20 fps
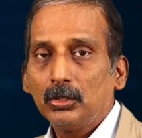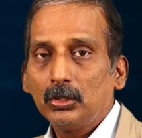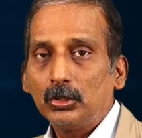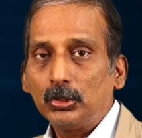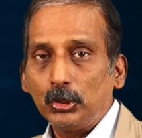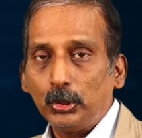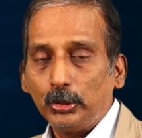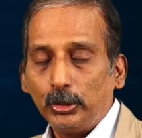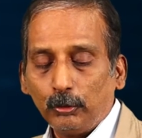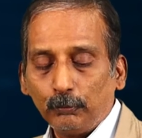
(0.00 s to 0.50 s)

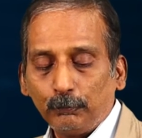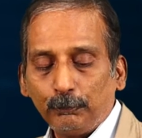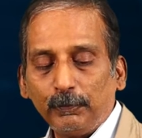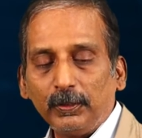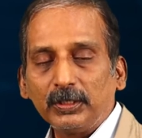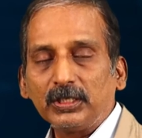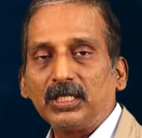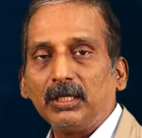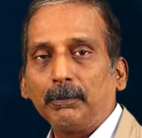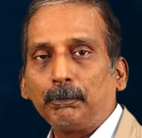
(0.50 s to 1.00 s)
So your
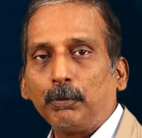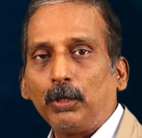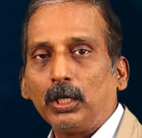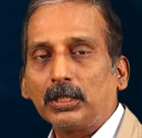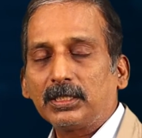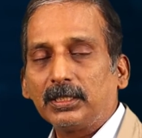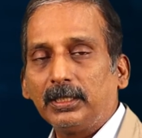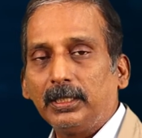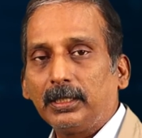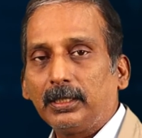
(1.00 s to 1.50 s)
first
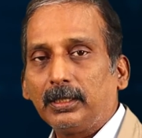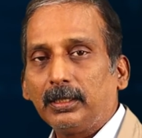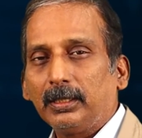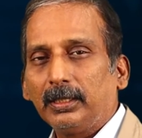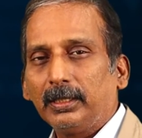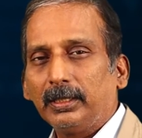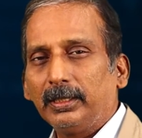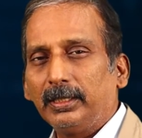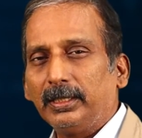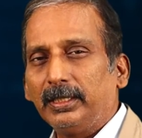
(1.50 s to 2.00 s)

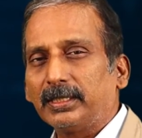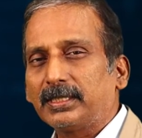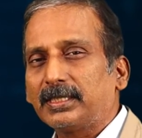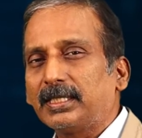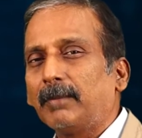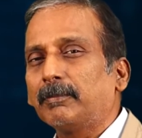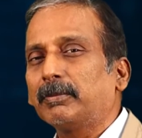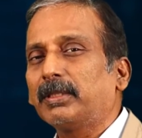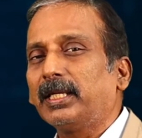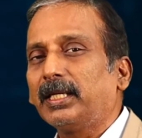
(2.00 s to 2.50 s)
deposit is
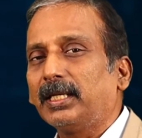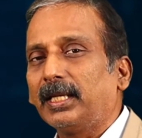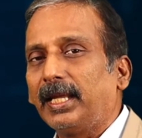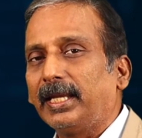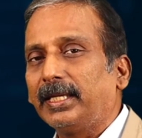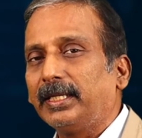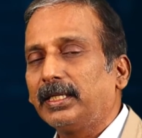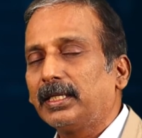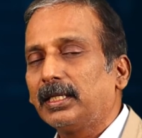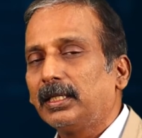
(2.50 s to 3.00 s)
something
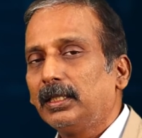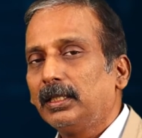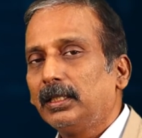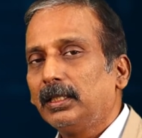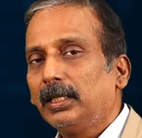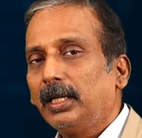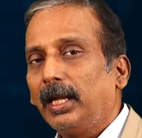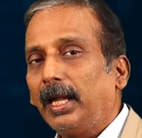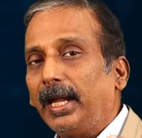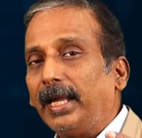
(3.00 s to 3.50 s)
like
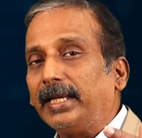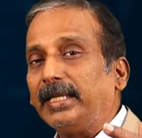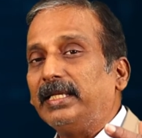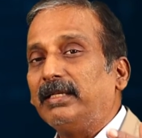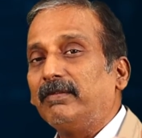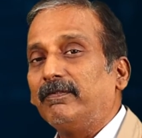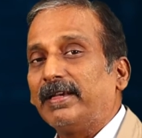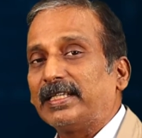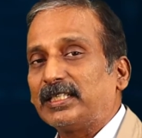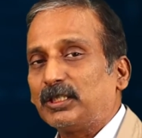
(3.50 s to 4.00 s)
an
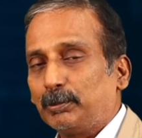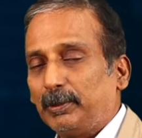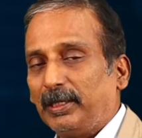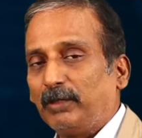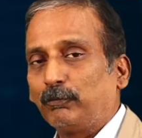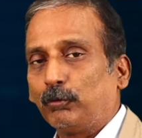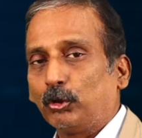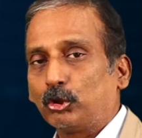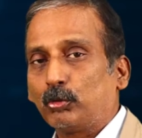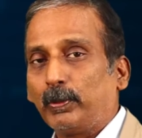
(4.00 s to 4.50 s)

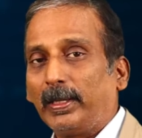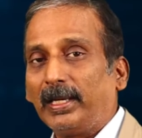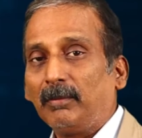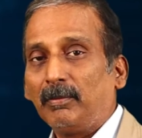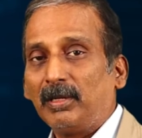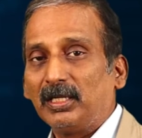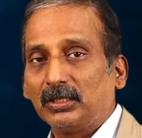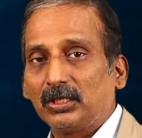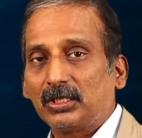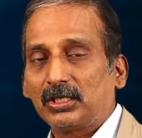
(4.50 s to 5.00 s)
investment for 12
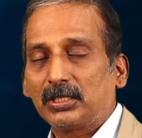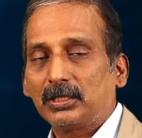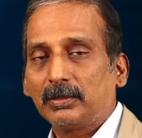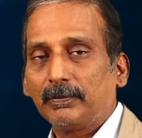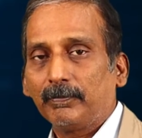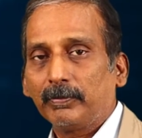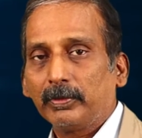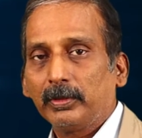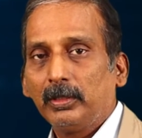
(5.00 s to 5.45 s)
months.